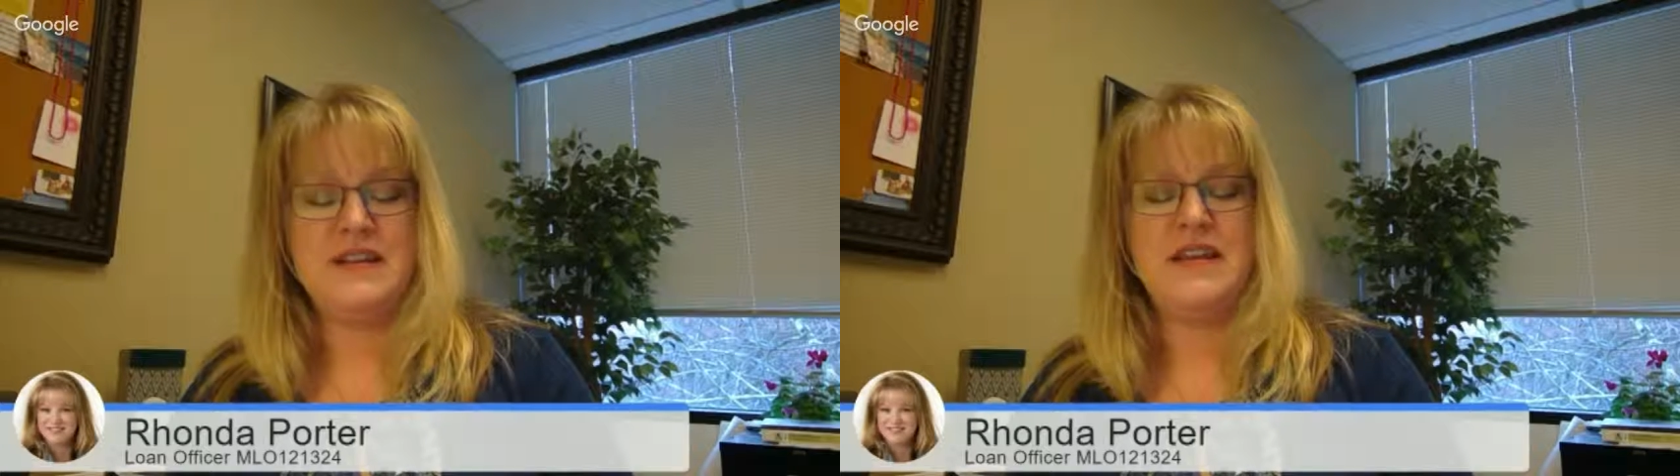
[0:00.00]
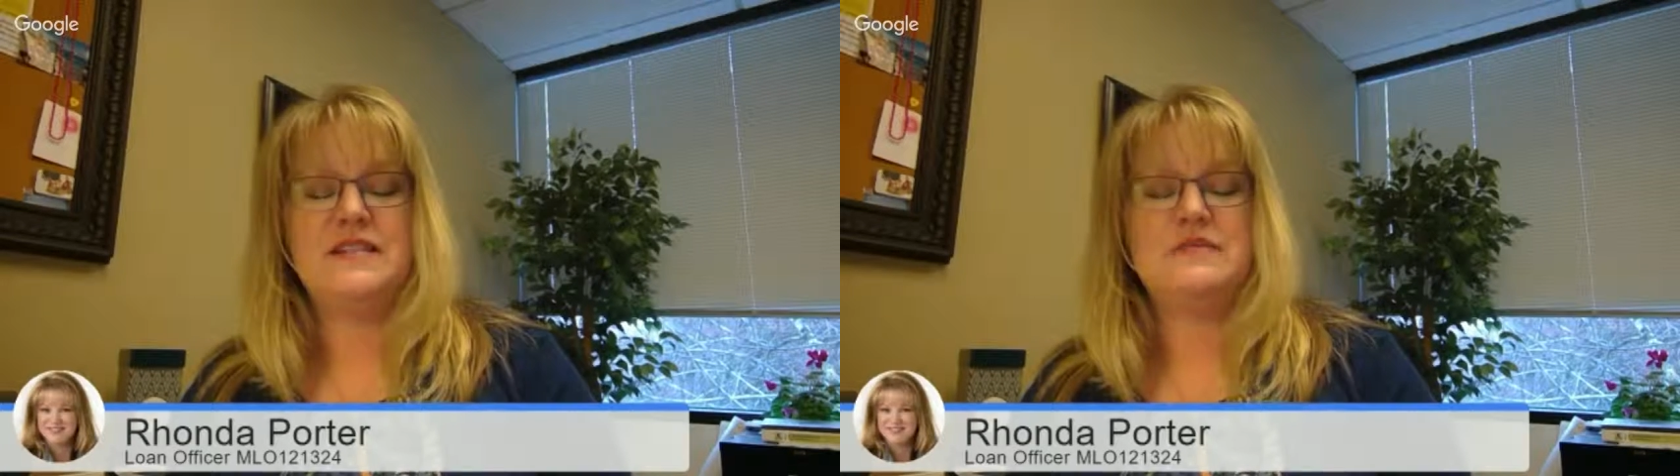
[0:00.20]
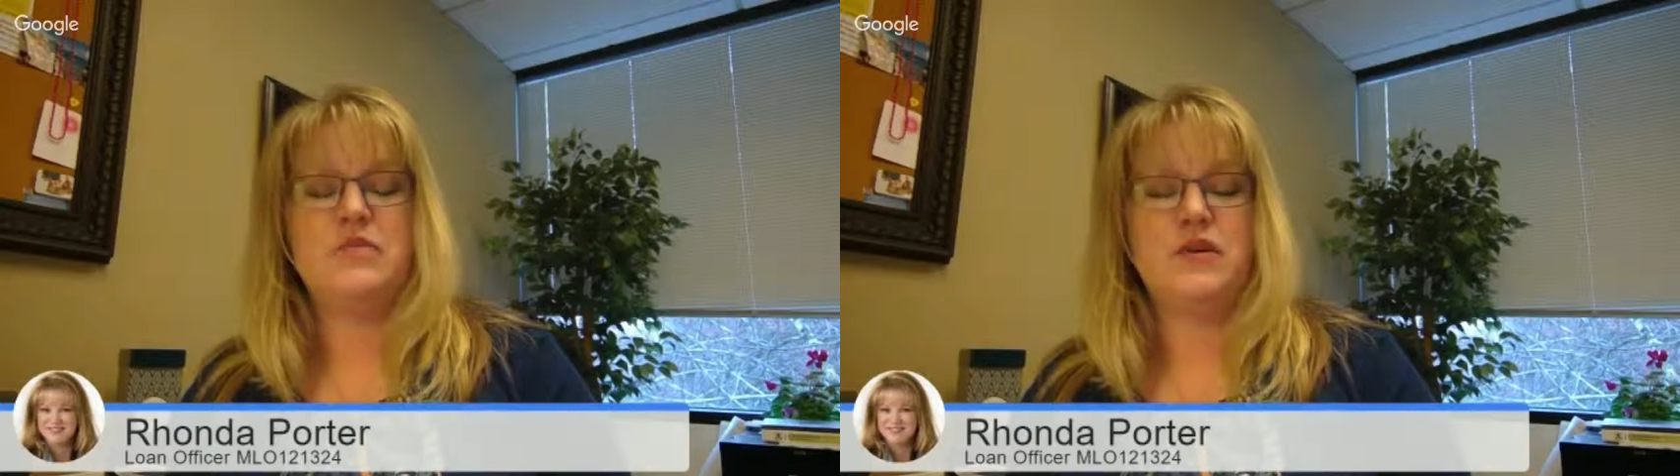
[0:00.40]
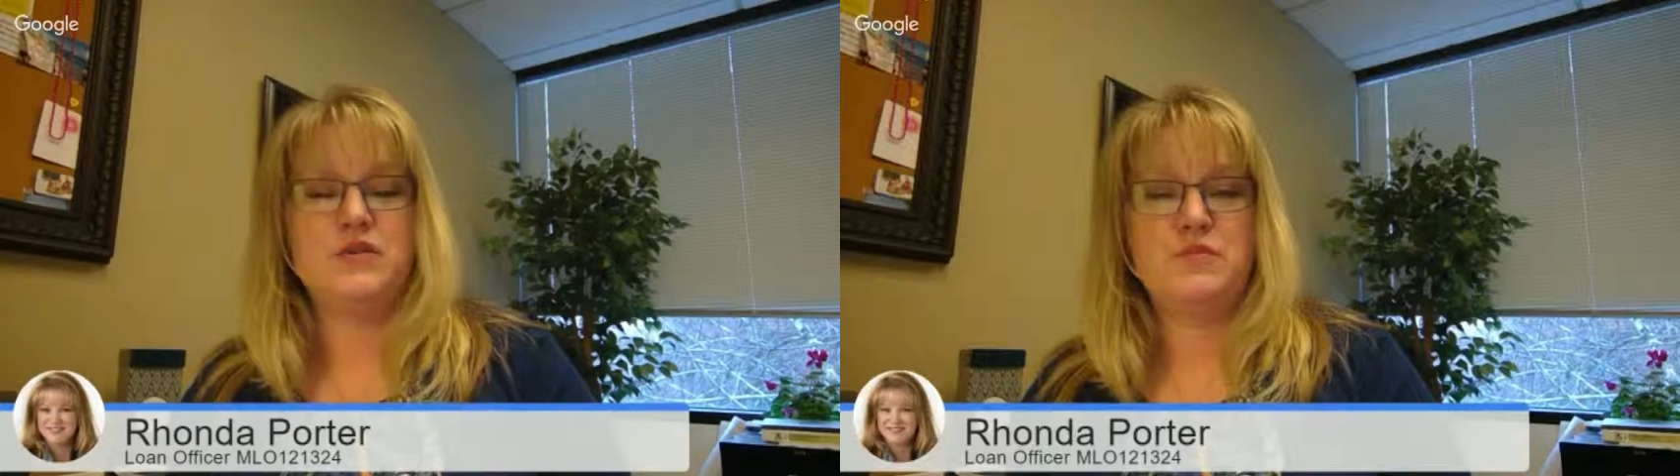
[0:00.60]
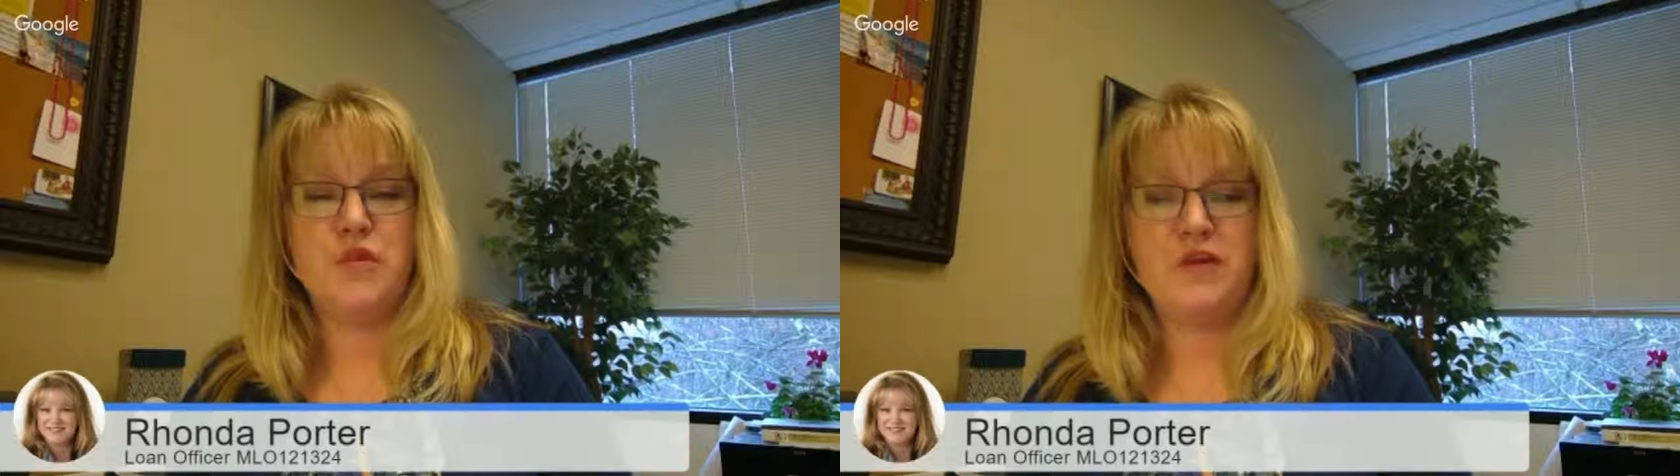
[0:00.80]
and it's
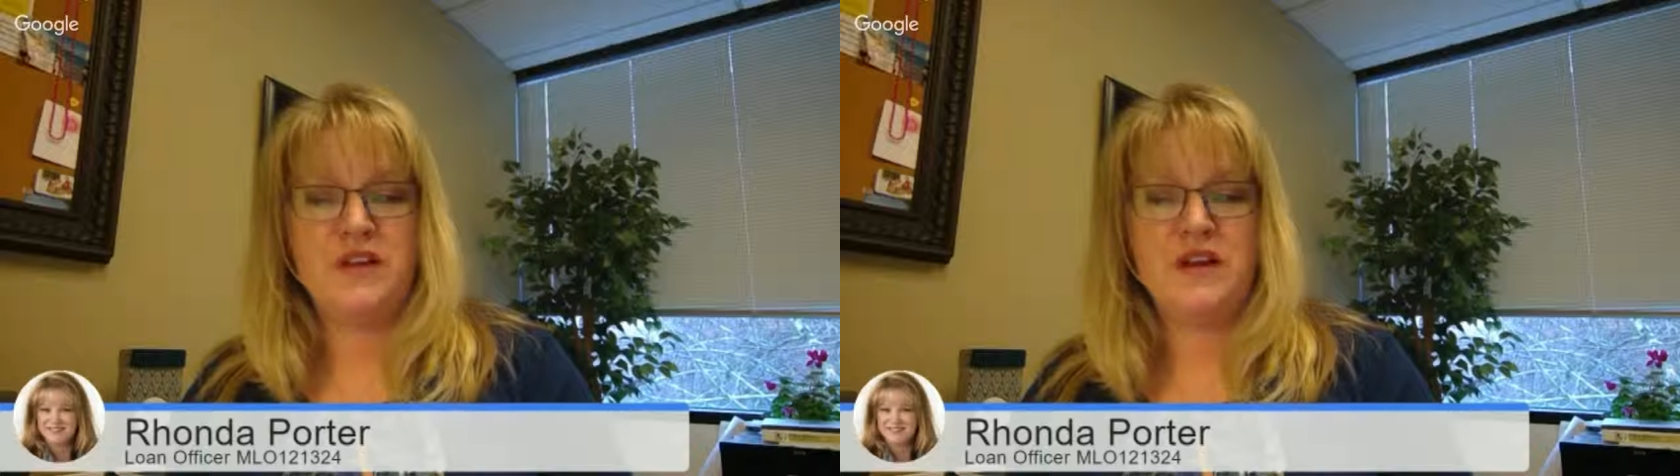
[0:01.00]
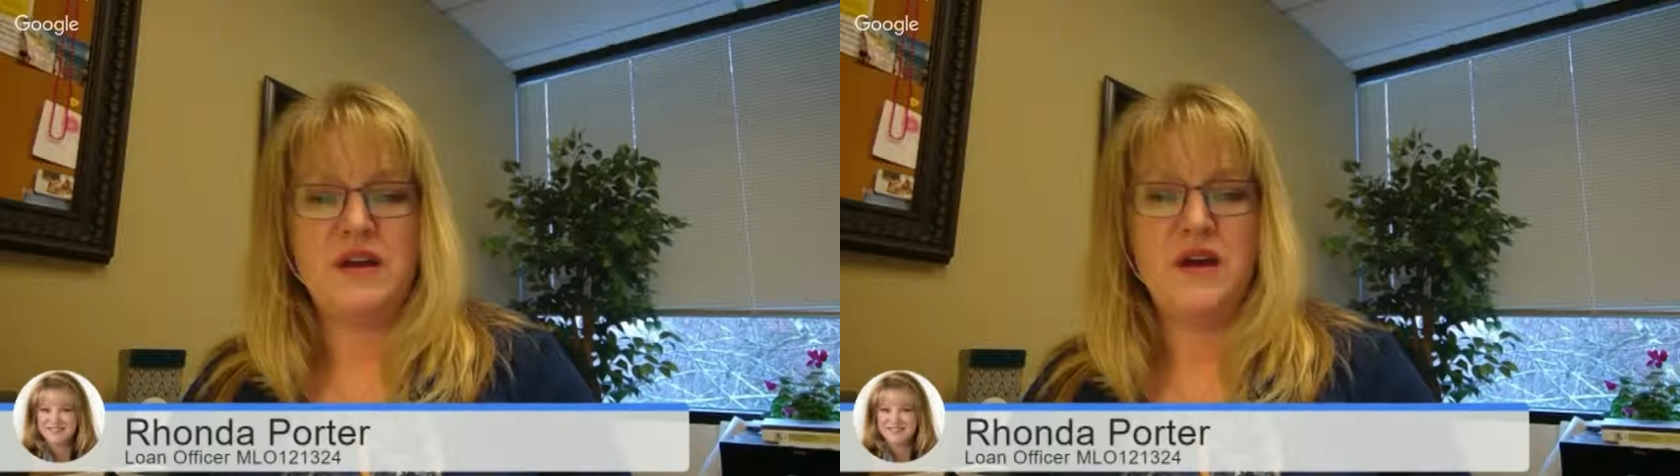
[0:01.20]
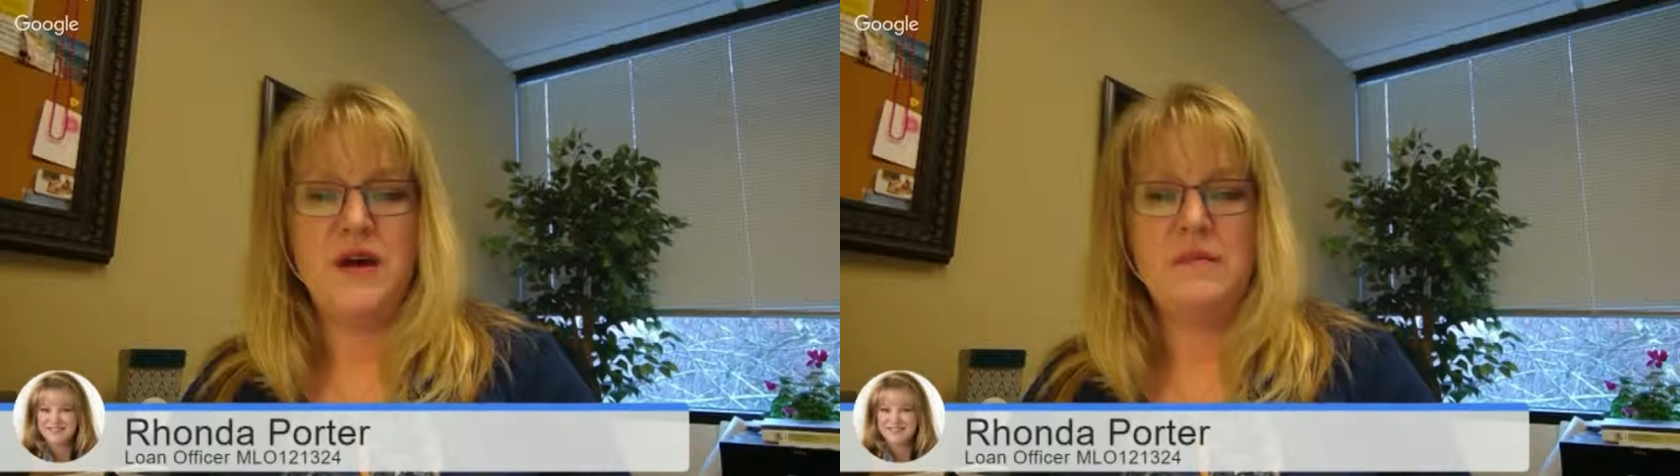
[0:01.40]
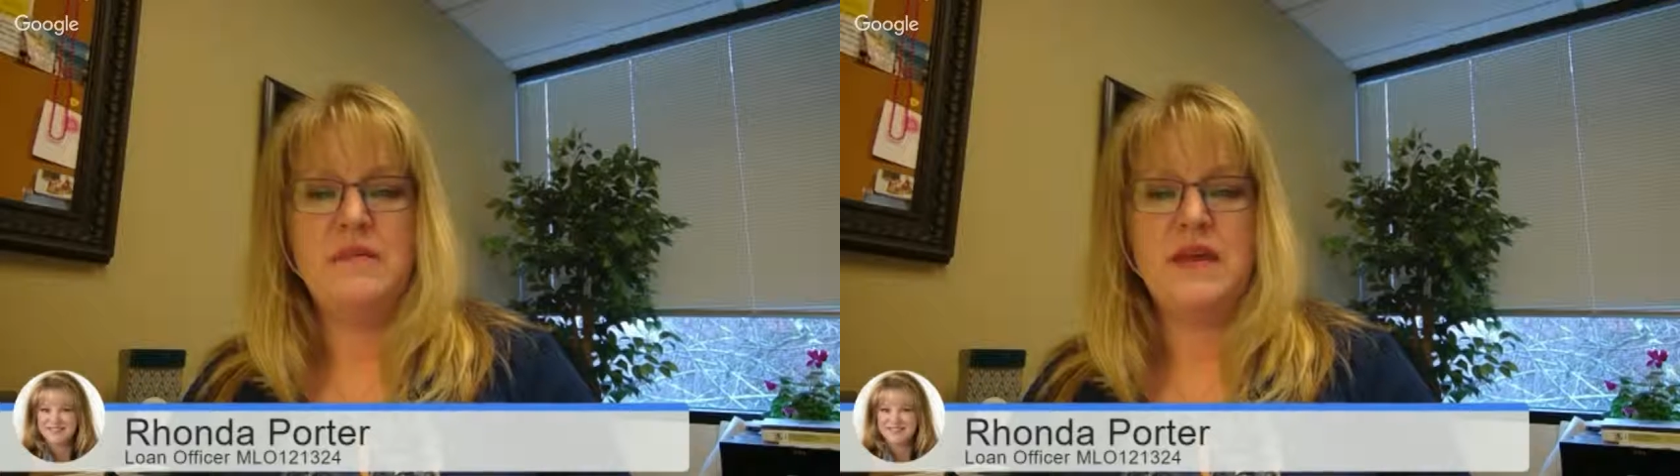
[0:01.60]
mortgageporter.com,